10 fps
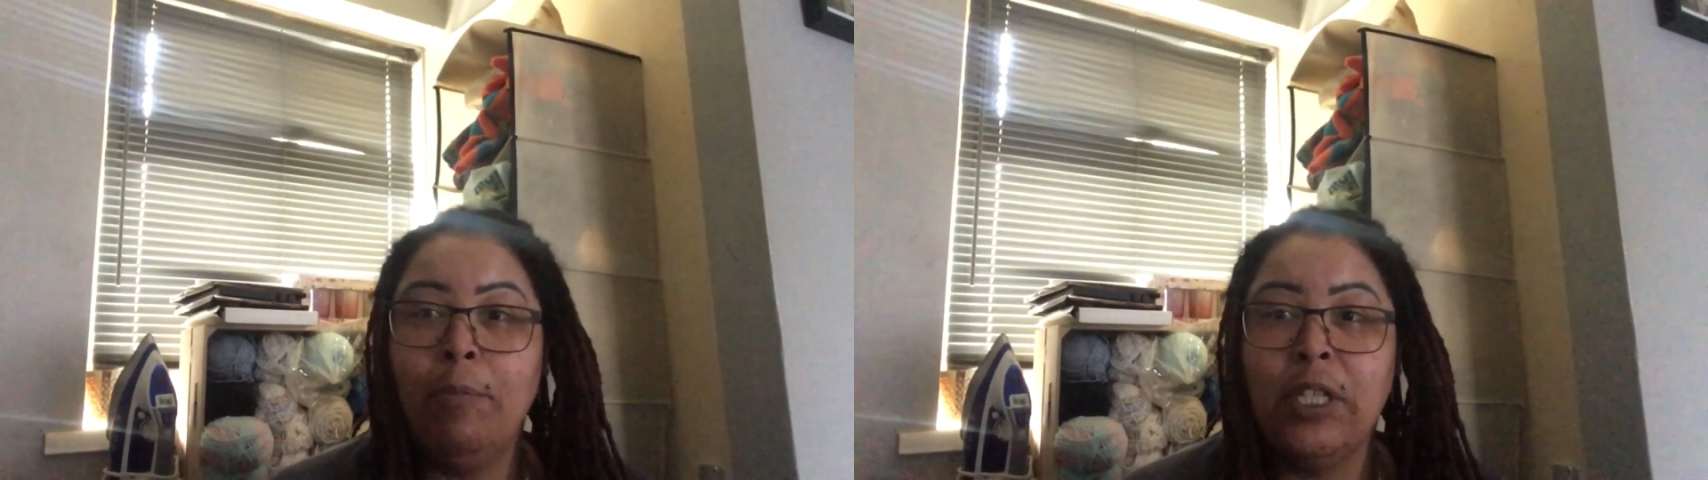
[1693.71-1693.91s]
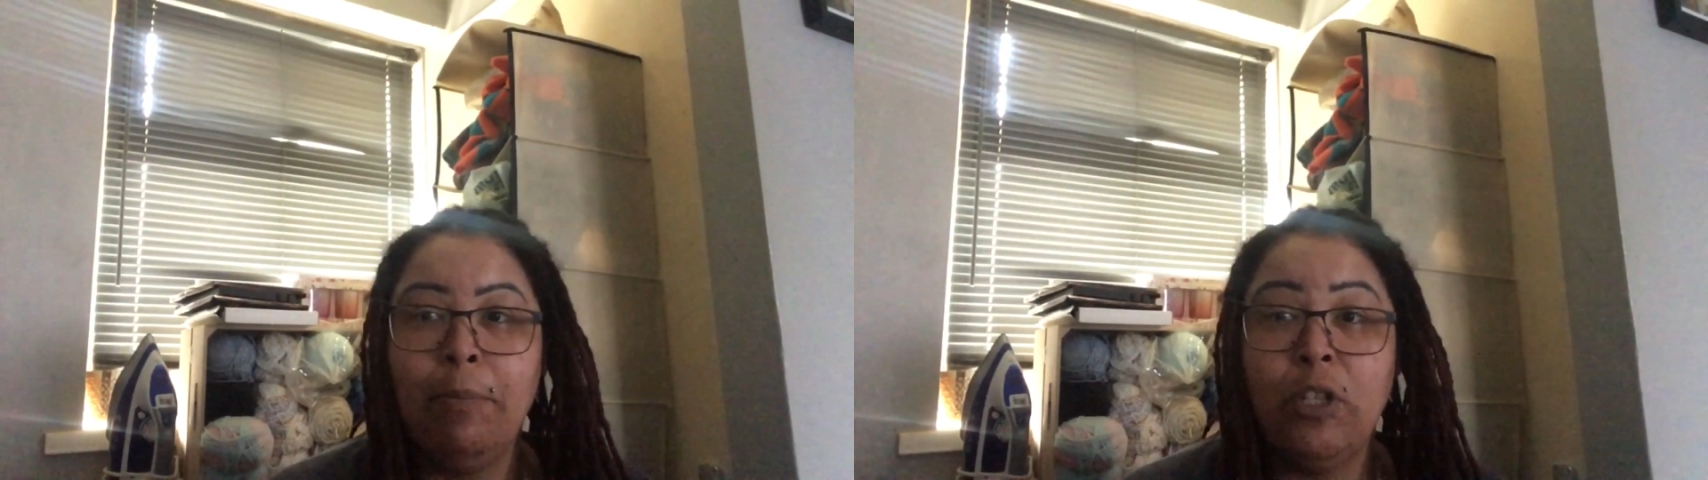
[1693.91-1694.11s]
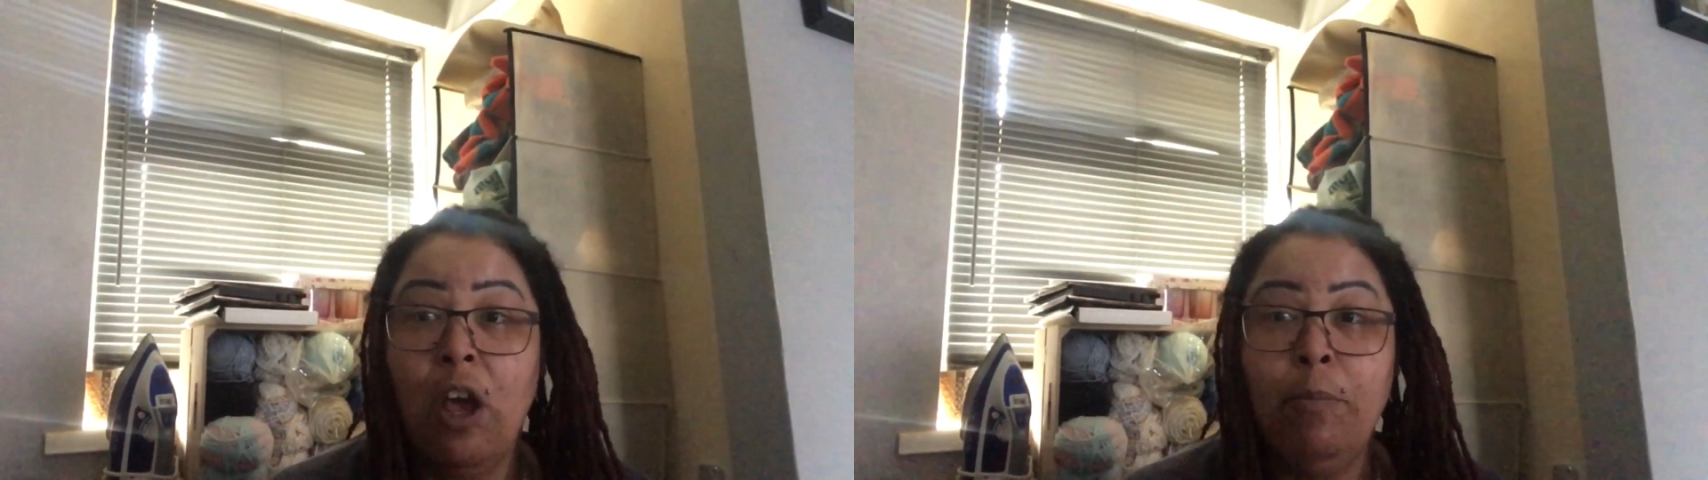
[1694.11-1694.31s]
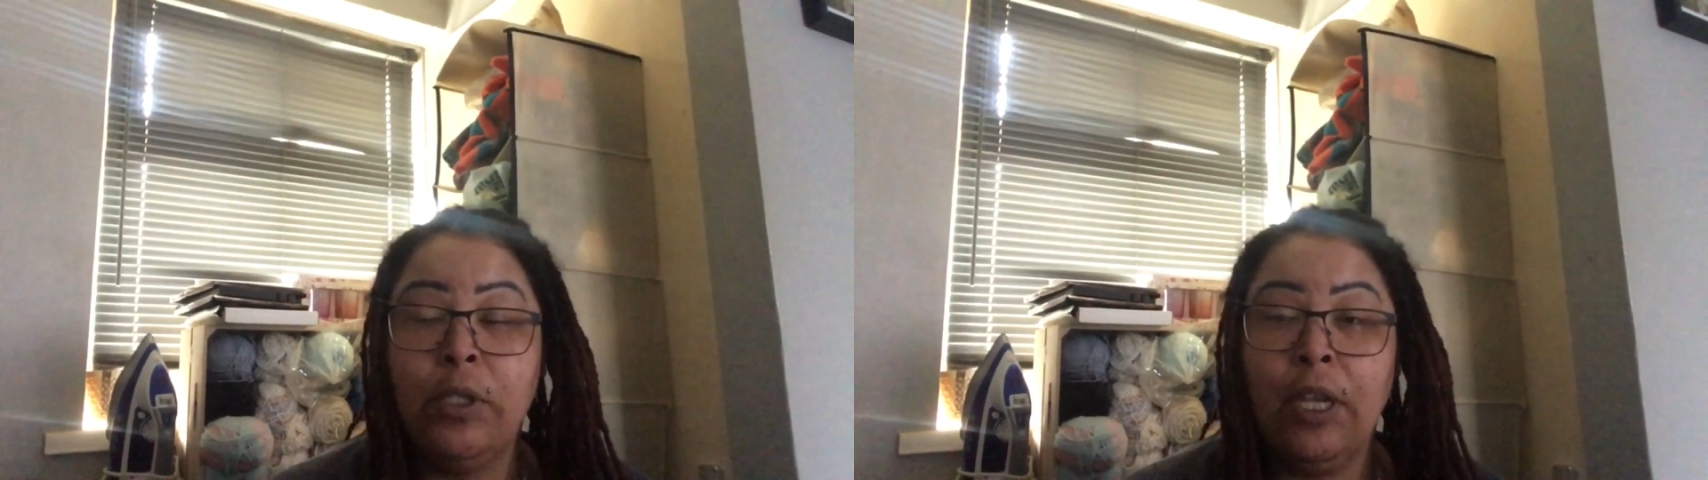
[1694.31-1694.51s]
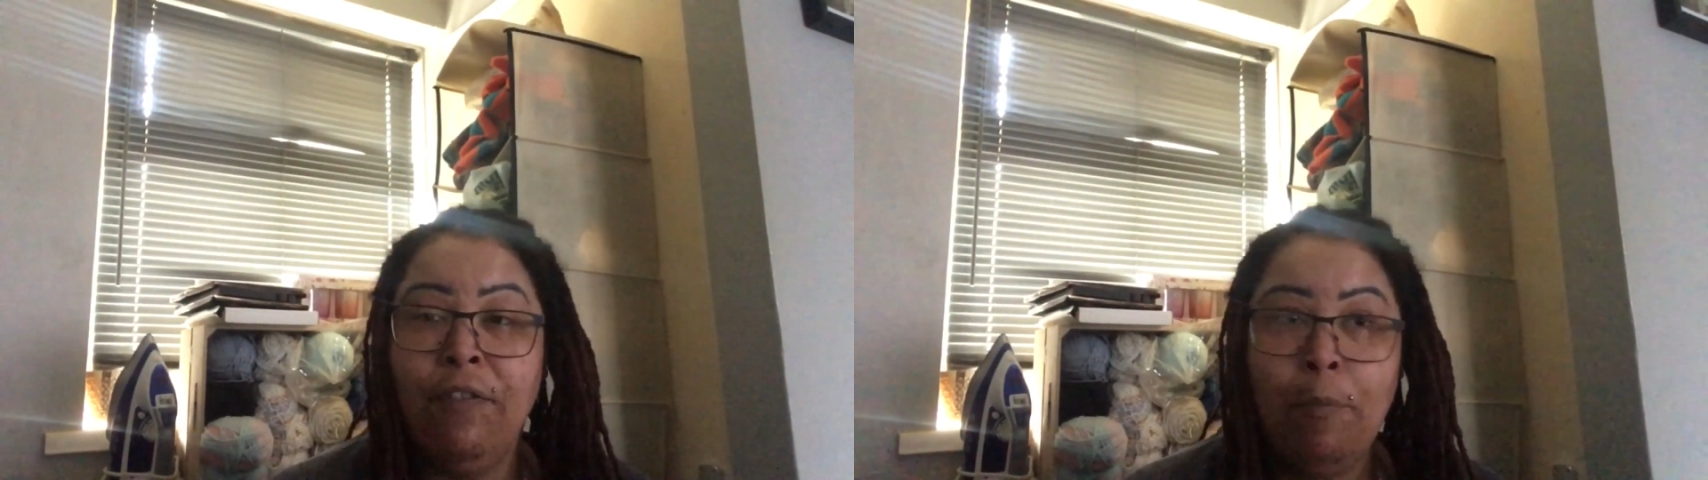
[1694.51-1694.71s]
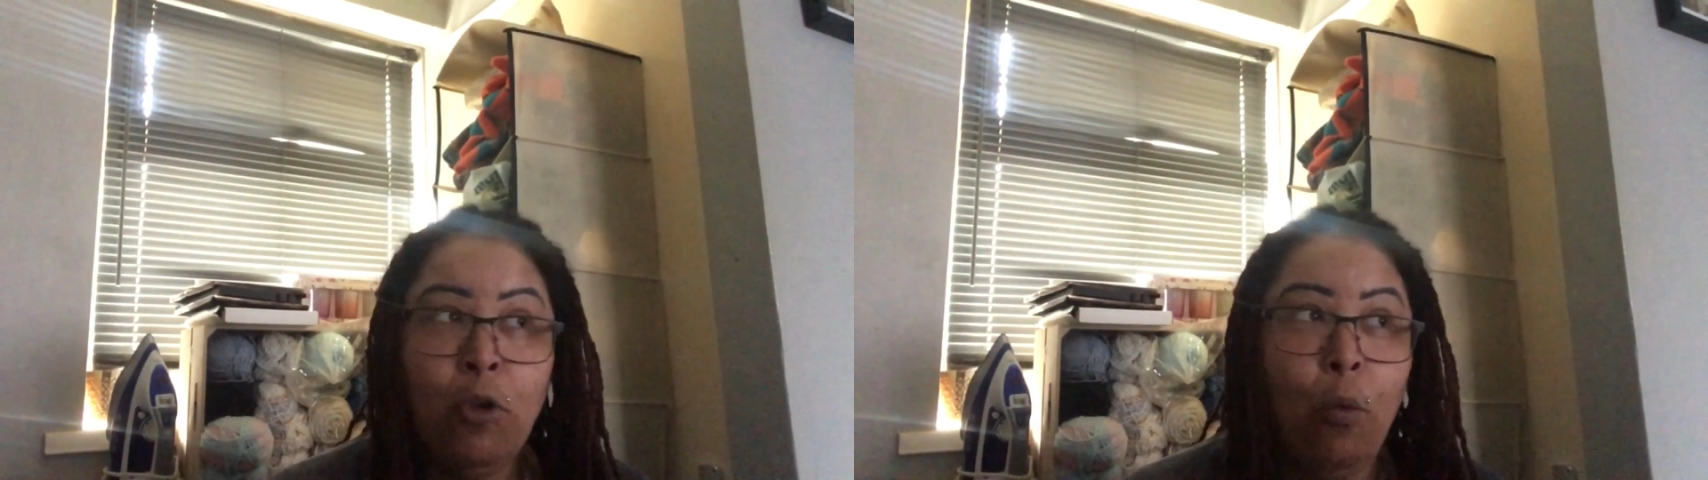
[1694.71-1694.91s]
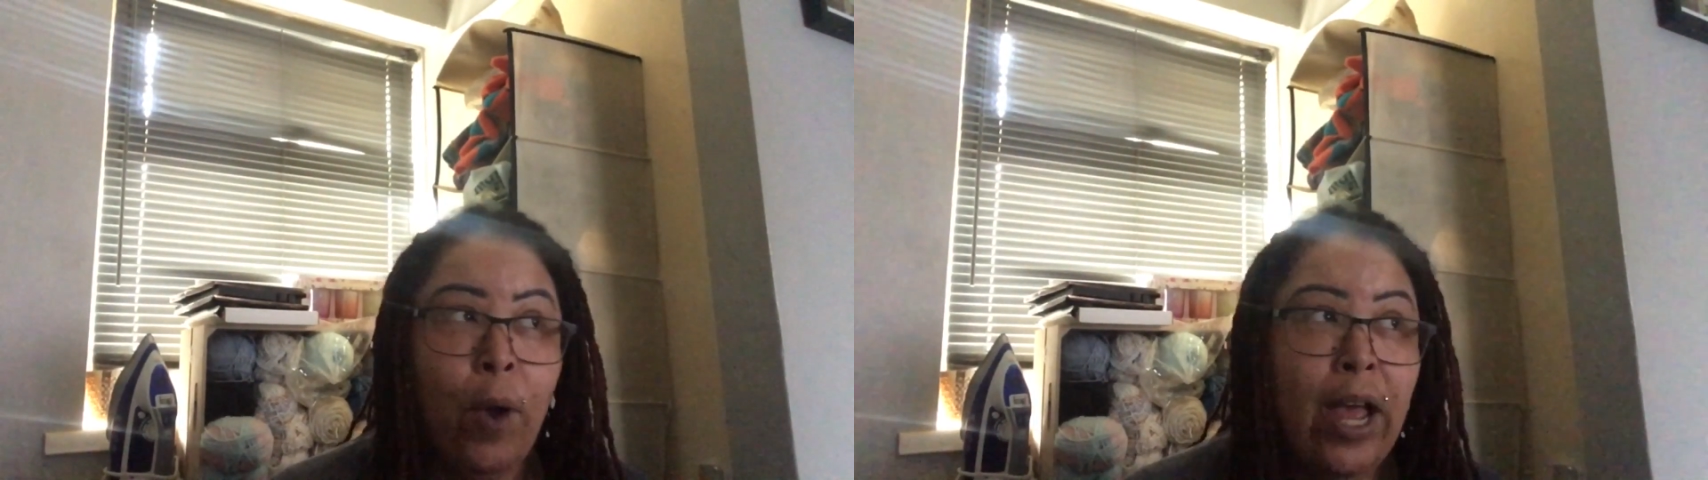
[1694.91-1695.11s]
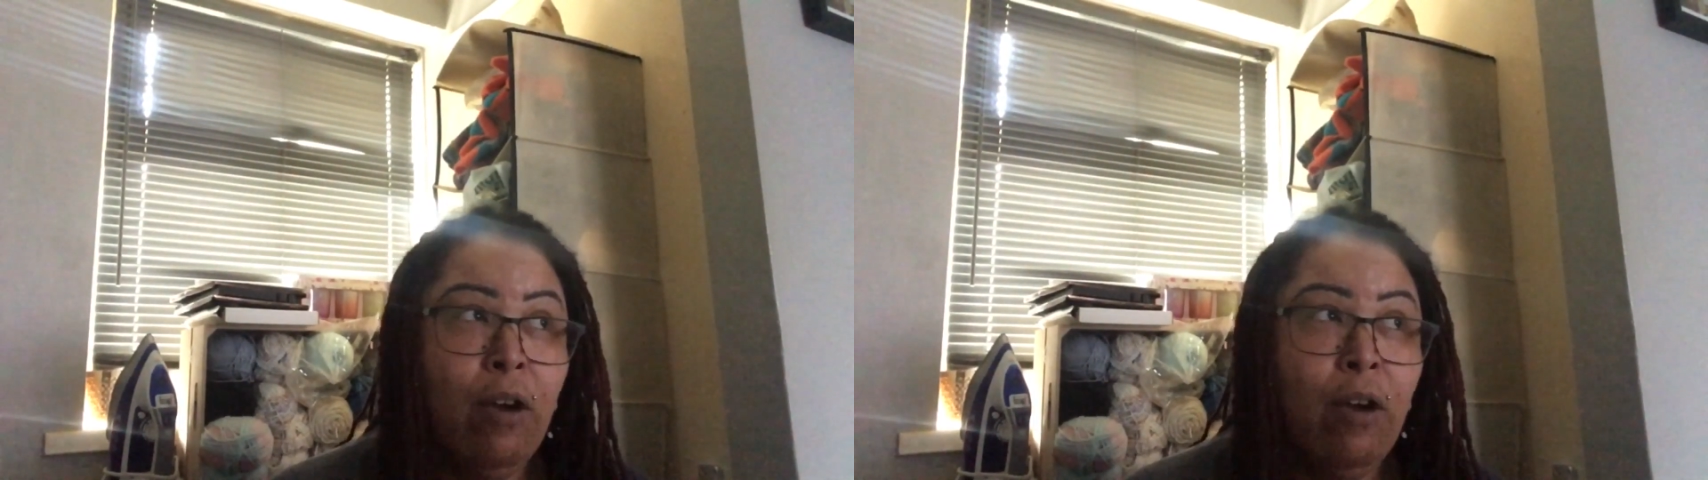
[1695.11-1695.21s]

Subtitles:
sometimes if I'm not well,